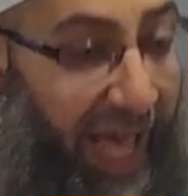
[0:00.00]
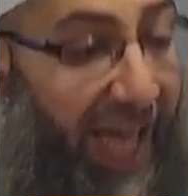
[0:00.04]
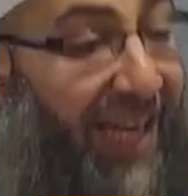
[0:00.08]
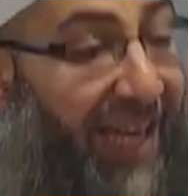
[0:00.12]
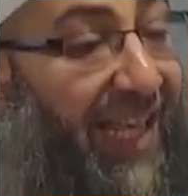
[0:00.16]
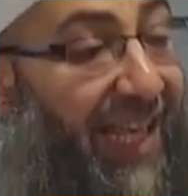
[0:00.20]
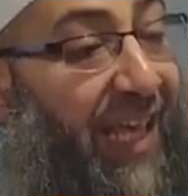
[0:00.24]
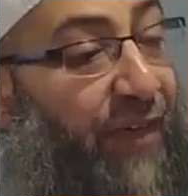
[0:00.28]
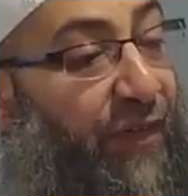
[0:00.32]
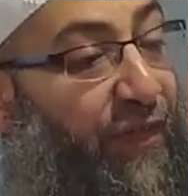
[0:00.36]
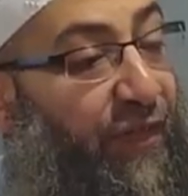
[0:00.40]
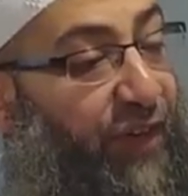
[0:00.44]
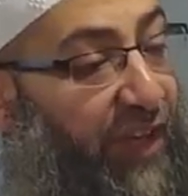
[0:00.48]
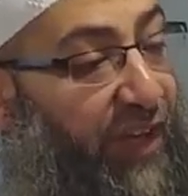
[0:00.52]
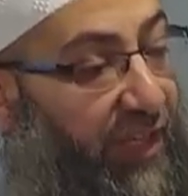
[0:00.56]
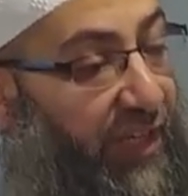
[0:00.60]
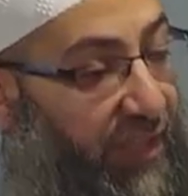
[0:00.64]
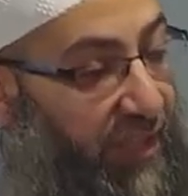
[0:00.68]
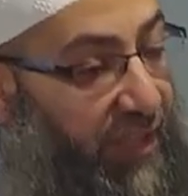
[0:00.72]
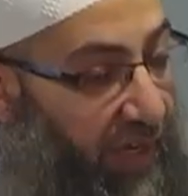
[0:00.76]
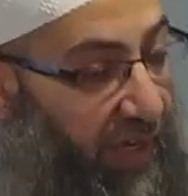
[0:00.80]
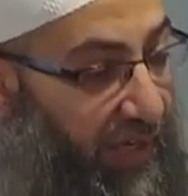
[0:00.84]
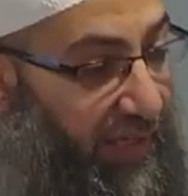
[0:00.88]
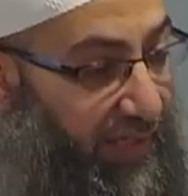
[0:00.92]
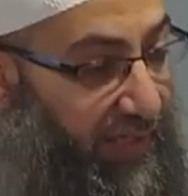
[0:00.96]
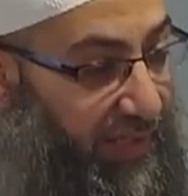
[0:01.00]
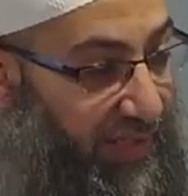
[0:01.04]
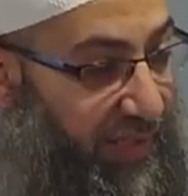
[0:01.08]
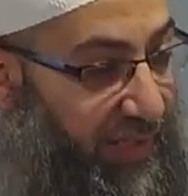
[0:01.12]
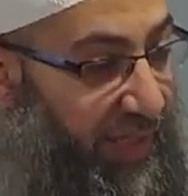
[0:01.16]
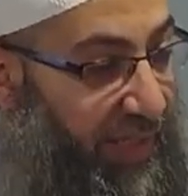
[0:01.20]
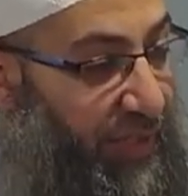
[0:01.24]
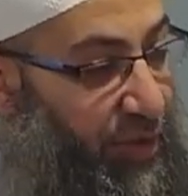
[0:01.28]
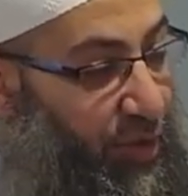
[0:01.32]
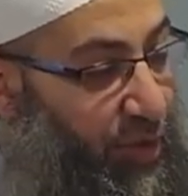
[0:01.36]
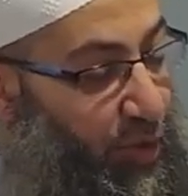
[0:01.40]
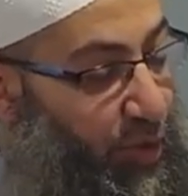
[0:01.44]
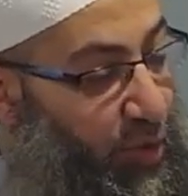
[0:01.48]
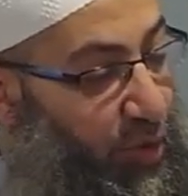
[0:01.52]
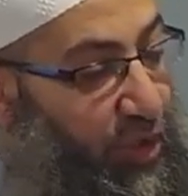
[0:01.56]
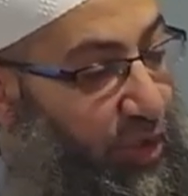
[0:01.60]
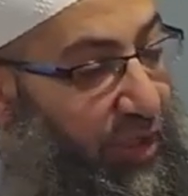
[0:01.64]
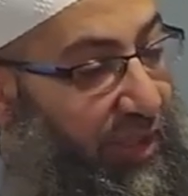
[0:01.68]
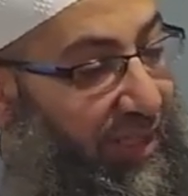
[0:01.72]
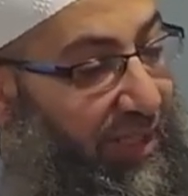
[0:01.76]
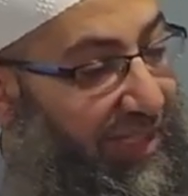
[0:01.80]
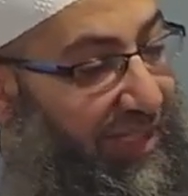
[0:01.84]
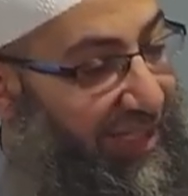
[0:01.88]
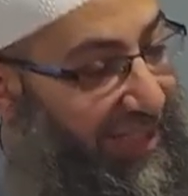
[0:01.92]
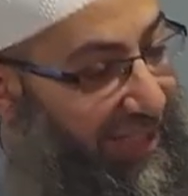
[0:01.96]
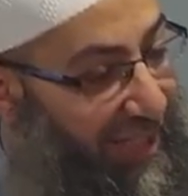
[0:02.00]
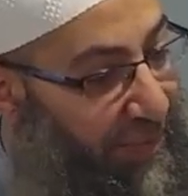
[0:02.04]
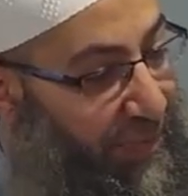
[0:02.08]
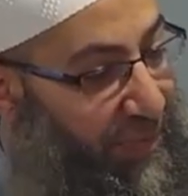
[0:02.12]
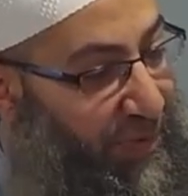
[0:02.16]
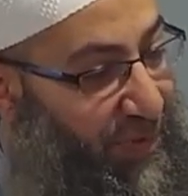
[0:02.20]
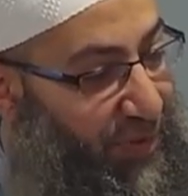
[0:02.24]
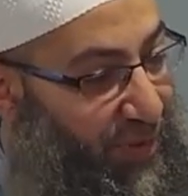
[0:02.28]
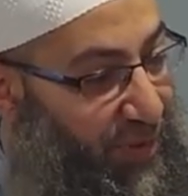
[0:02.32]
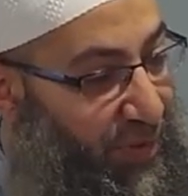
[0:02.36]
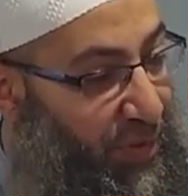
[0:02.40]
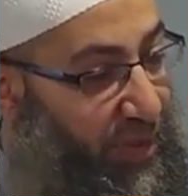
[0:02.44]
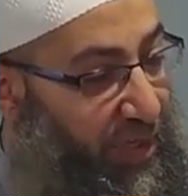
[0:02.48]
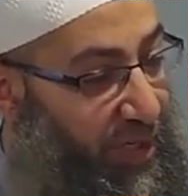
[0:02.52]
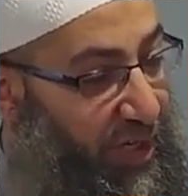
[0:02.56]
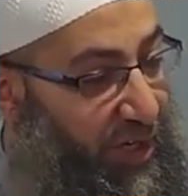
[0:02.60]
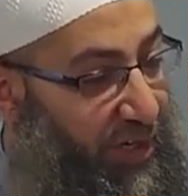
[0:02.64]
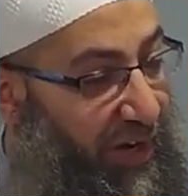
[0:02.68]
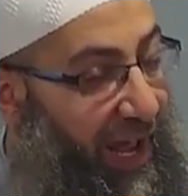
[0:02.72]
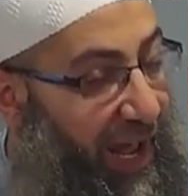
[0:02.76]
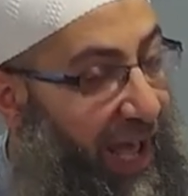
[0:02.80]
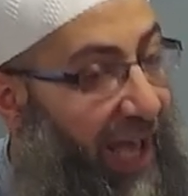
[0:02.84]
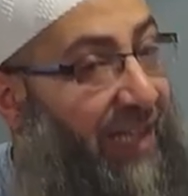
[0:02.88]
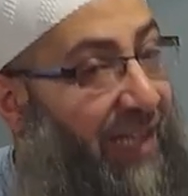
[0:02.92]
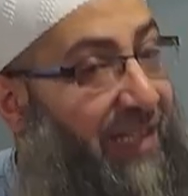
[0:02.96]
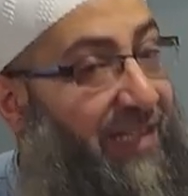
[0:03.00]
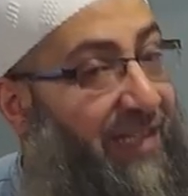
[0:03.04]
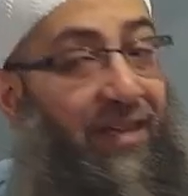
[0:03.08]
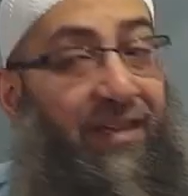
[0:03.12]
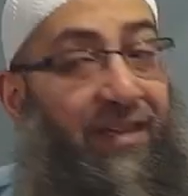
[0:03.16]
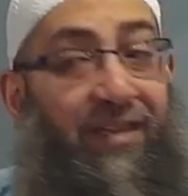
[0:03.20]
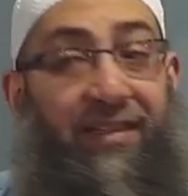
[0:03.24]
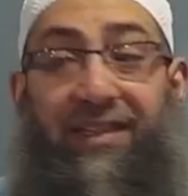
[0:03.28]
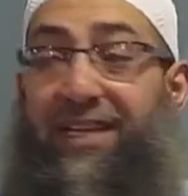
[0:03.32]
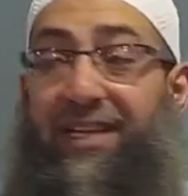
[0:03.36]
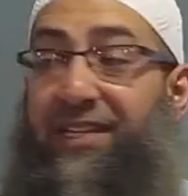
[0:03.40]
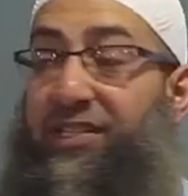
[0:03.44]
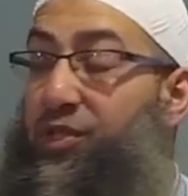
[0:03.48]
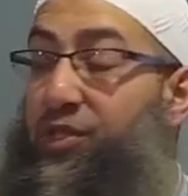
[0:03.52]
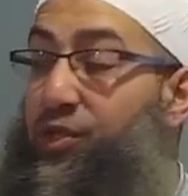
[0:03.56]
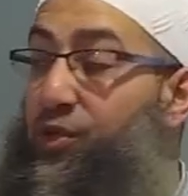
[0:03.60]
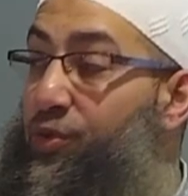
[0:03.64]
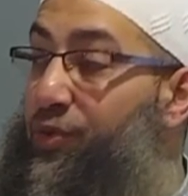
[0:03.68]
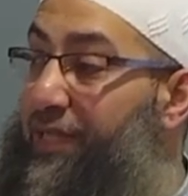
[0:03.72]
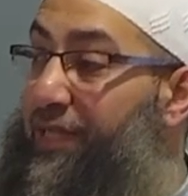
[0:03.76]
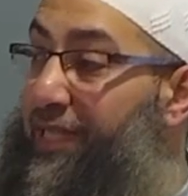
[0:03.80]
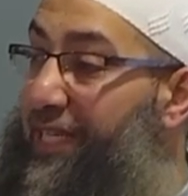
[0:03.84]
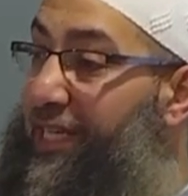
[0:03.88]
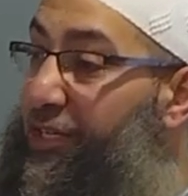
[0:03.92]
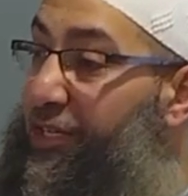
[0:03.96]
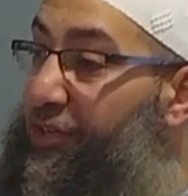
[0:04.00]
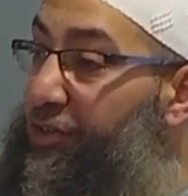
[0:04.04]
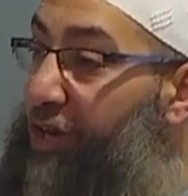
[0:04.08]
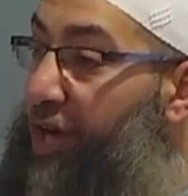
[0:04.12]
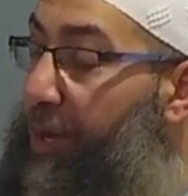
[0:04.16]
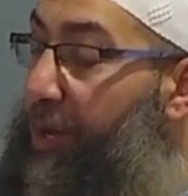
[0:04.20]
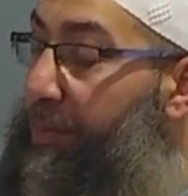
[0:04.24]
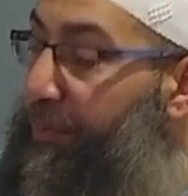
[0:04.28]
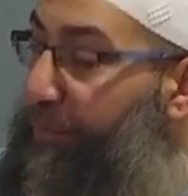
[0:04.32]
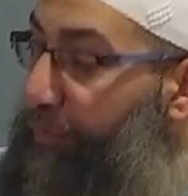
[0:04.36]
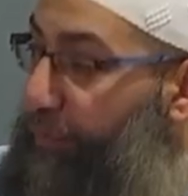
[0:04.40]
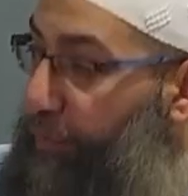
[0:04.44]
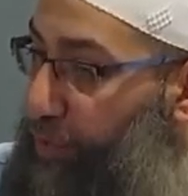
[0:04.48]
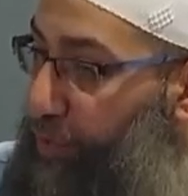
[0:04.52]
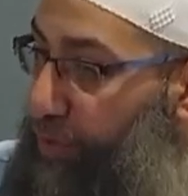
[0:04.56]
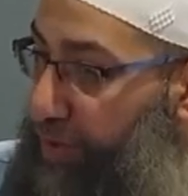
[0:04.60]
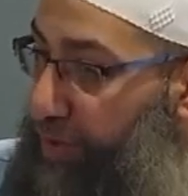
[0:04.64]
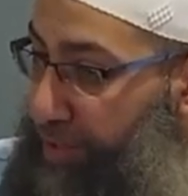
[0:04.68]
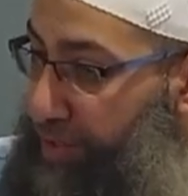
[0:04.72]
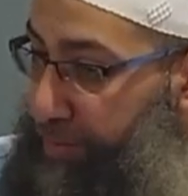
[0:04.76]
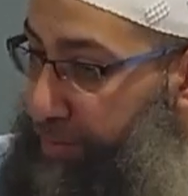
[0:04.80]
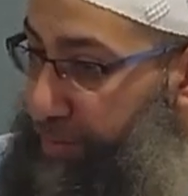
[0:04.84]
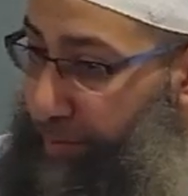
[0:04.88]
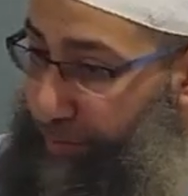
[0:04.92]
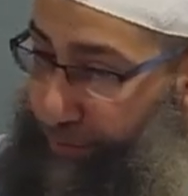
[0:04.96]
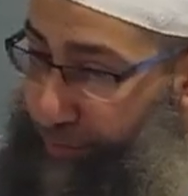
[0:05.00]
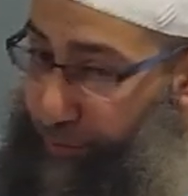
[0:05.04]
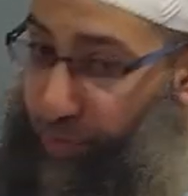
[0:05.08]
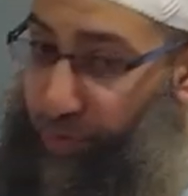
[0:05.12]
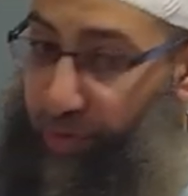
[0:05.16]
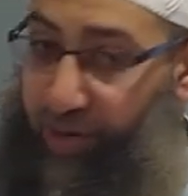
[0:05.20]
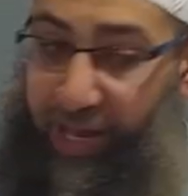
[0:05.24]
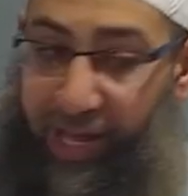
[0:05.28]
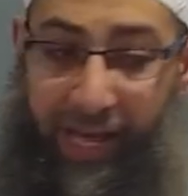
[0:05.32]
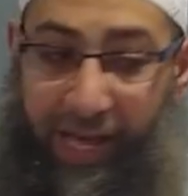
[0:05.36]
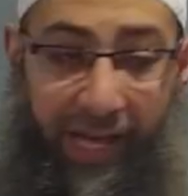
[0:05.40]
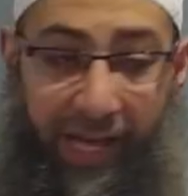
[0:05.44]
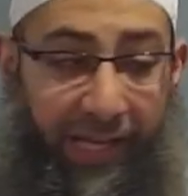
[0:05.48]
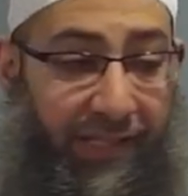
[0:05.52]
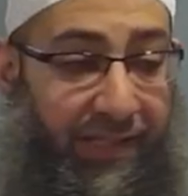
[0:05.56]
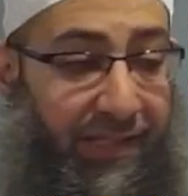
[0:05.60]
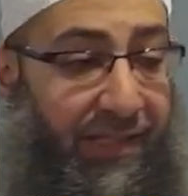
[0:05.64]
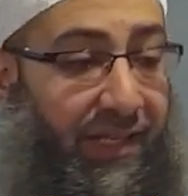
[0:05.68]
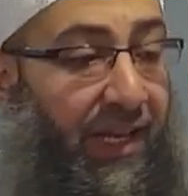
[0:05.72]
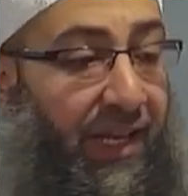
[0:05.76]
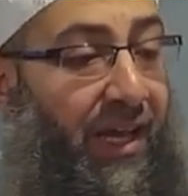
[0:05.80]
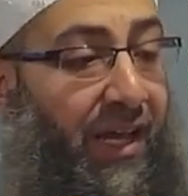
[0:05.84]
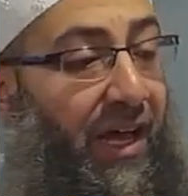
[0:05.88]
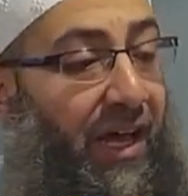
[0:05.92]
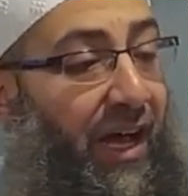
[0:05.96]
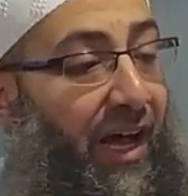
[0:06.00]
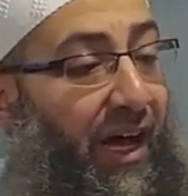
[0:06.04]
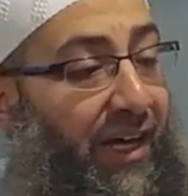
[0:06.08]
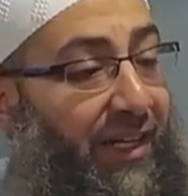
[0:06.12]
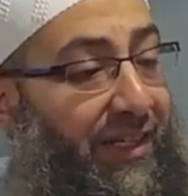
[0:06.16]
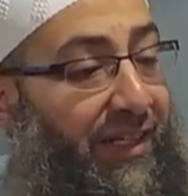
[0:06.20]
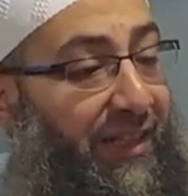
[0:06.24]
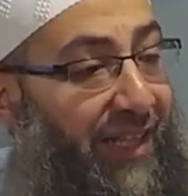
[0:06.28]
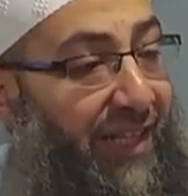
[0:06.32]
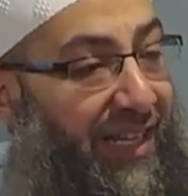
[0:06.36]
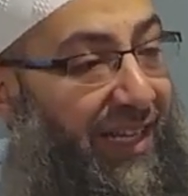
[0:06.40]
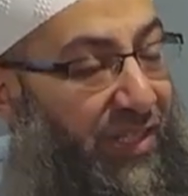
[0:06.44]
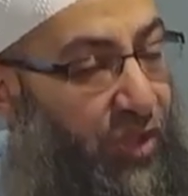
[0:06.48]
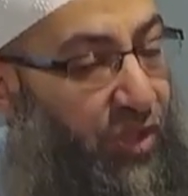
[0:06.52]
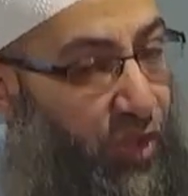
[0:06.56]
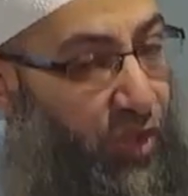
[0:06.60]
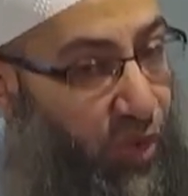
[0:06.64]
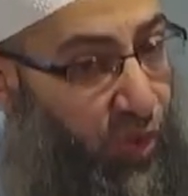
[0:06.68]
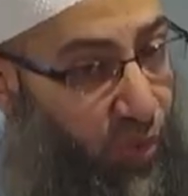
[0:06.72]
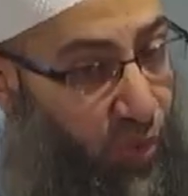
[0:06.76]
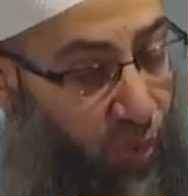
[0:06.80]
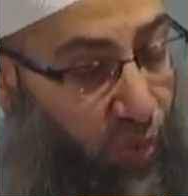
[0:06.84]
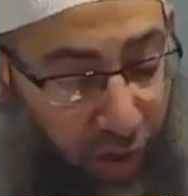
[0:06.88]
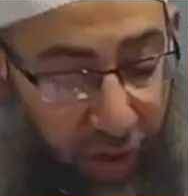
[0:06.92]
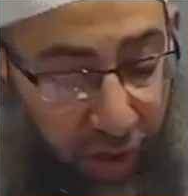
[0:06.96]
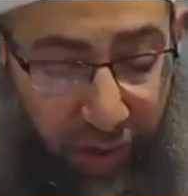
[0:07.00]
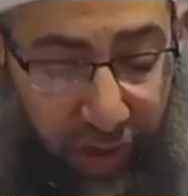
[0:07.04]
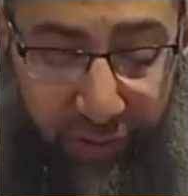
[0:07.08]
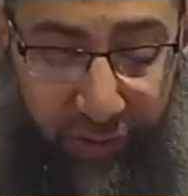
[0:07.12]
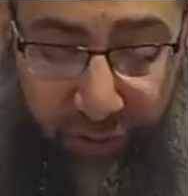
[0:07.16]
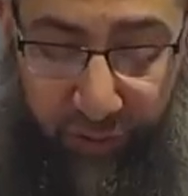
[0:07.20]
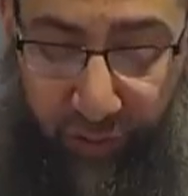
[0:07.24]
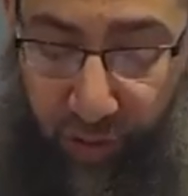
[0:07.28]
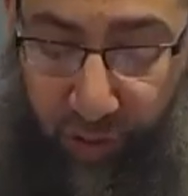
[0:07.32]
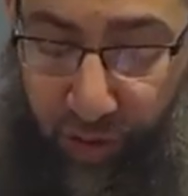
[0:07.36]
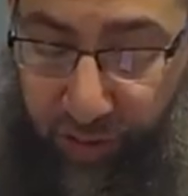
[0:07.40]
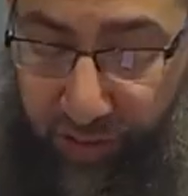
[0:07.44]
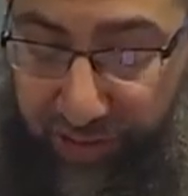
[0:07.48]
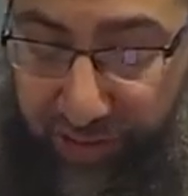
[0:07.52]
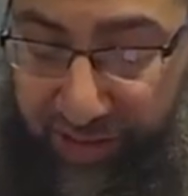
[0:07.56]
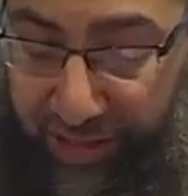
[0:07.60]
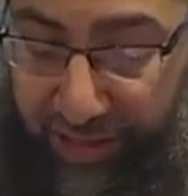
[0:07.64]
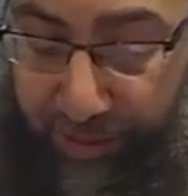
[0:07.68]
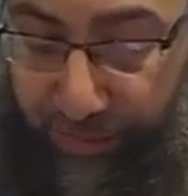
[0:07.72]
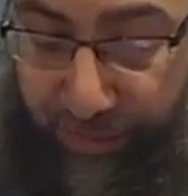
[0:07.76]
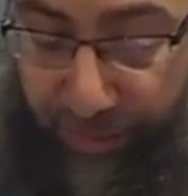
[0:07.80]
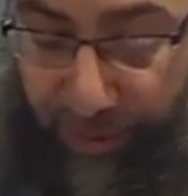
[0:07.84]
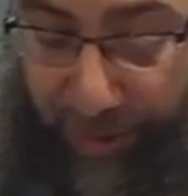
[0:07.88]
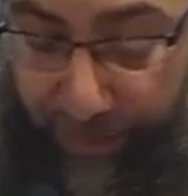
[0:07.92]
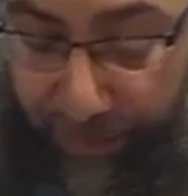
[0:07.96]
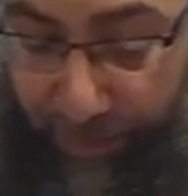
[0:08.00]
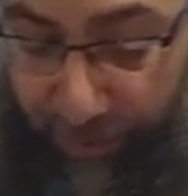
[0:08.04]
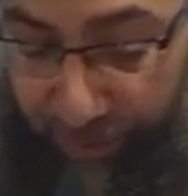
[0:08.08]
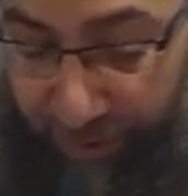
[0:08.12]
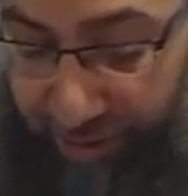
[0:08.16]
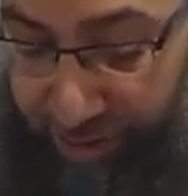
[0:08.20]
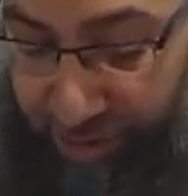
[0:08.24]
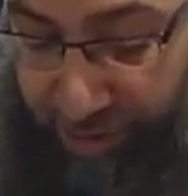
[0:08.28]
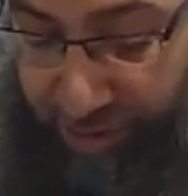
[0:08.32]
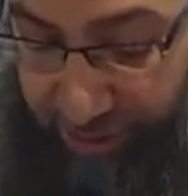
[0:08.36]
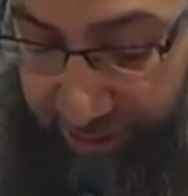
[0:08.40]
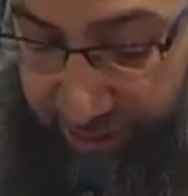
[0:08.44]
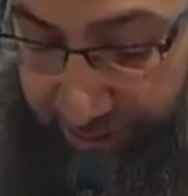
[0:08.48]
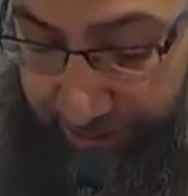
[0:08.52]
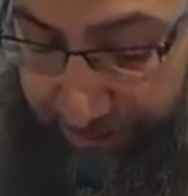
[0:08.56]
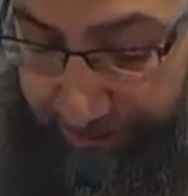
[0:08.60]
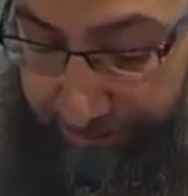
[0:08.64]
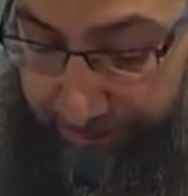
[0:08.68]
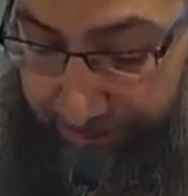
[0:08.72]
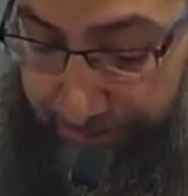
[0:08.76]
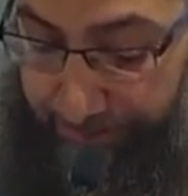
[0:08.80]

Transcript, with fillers: And if it does, it usually slips through the cracks unless you gear up for it beforehand, unless you work for it in preparation.